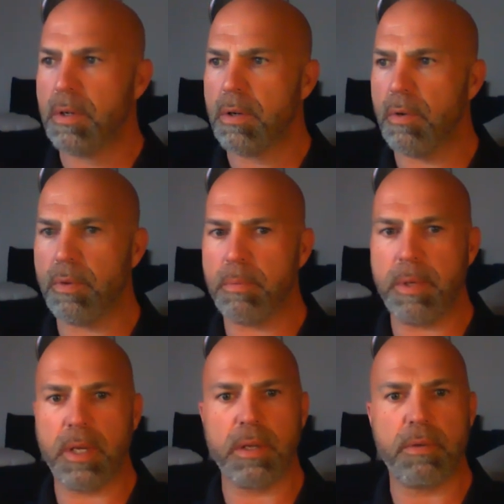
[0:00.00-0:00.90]
hopefully
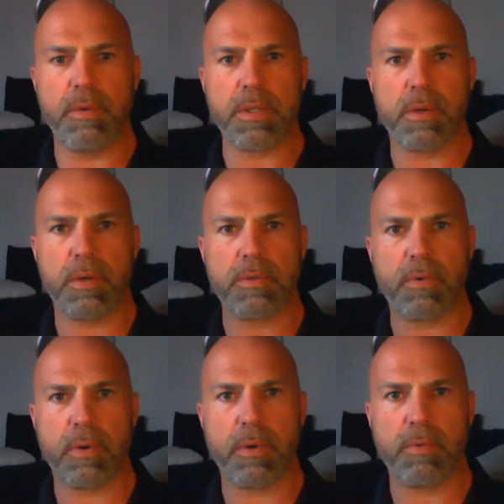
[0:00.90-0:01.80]
be a good resource
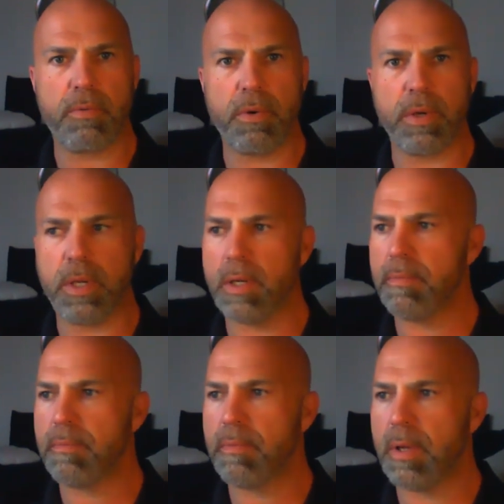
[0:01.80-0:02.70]
for
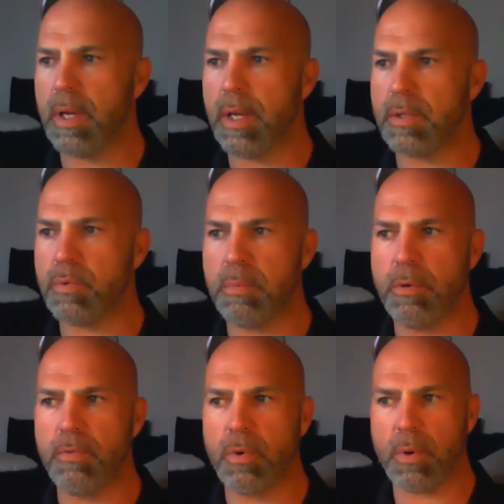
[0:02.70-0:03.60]
you as we
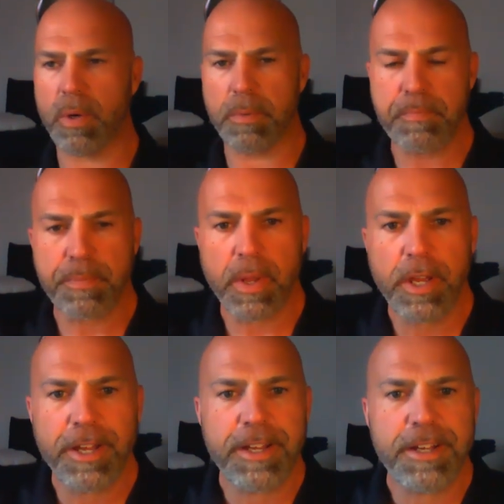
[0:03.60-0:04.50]
move forward.
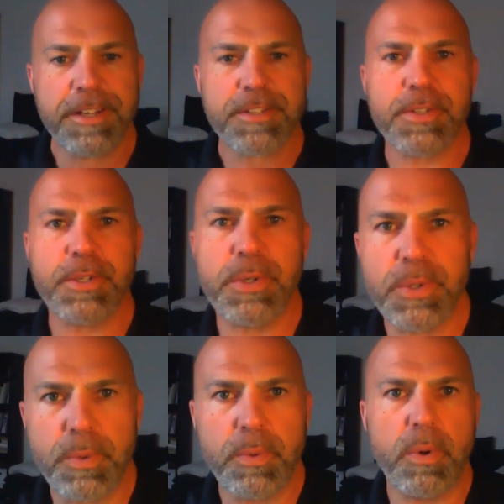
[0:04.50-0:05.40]

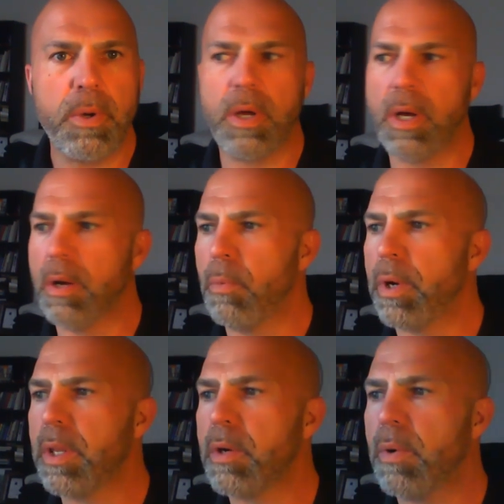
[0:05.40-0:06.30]
So
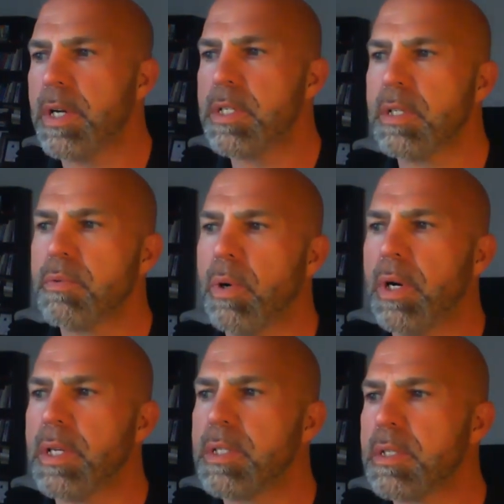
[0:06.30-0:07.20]
one of the questions
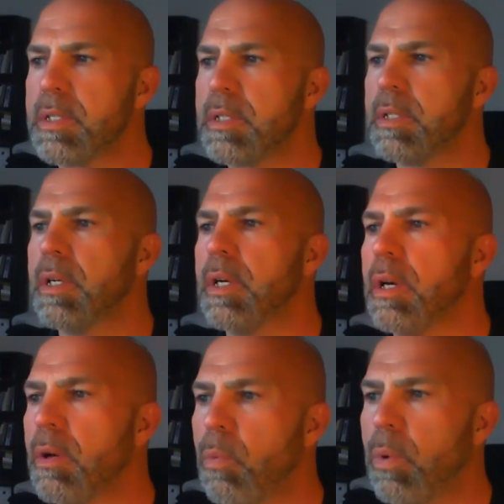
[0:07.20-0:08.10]
was,
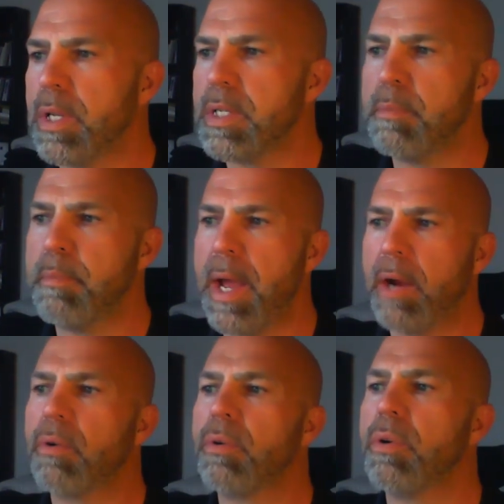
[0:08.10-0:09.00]
what is a
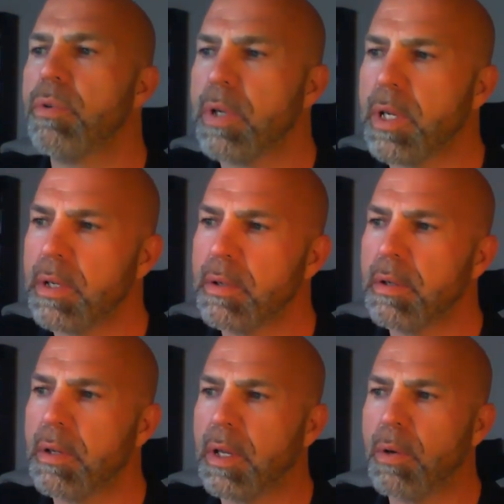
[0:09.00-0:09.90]
macronutrient
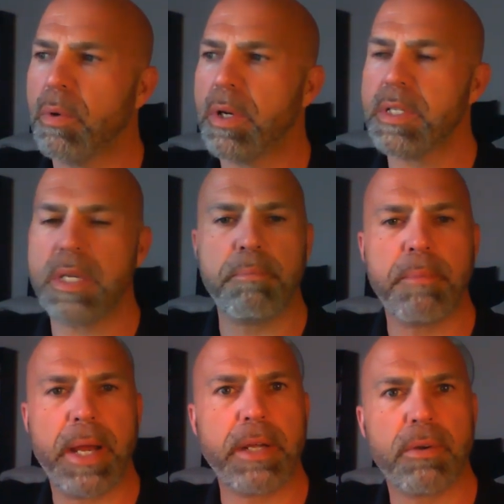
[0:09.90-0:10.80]
and what is a
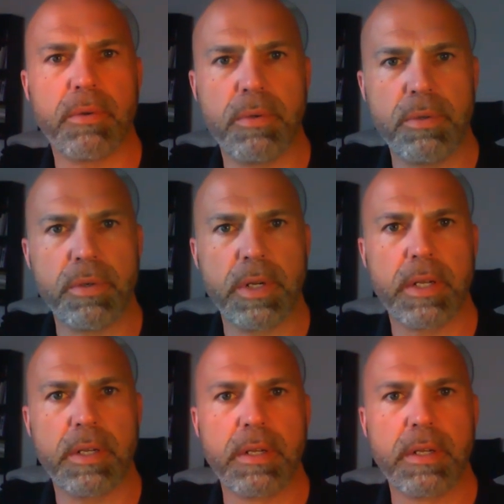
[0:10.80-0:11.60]
micronutrient?